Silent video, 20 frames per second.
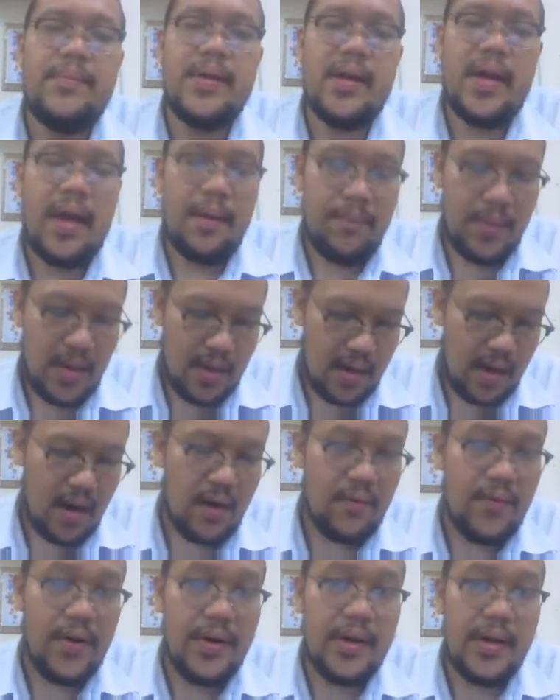can be
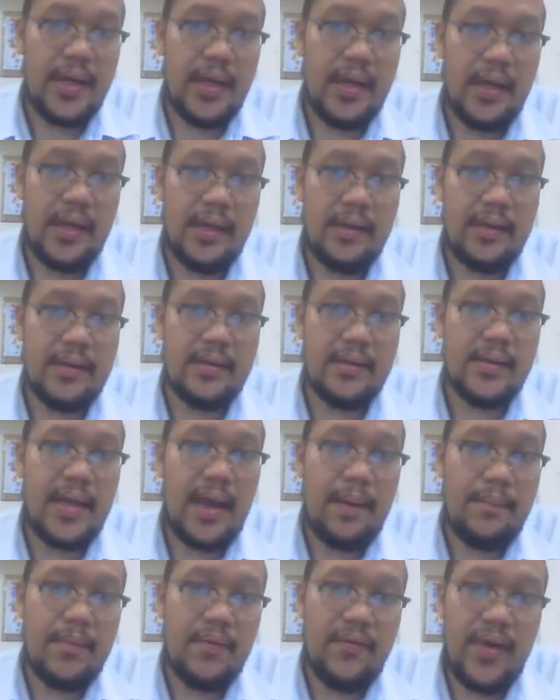covered in the
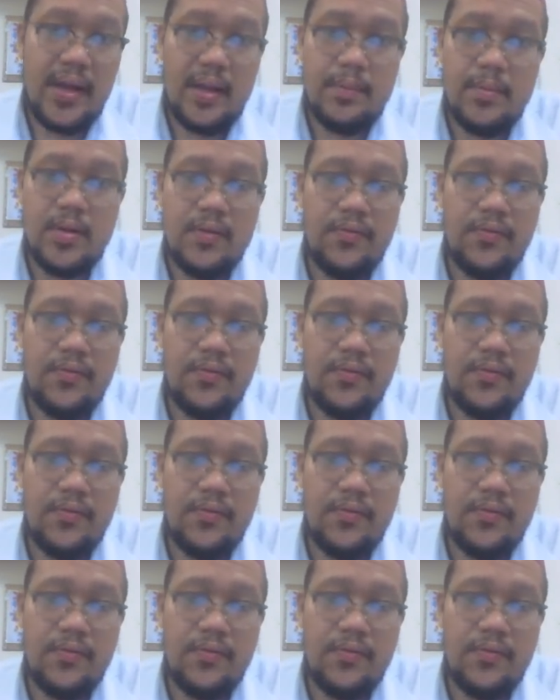time available.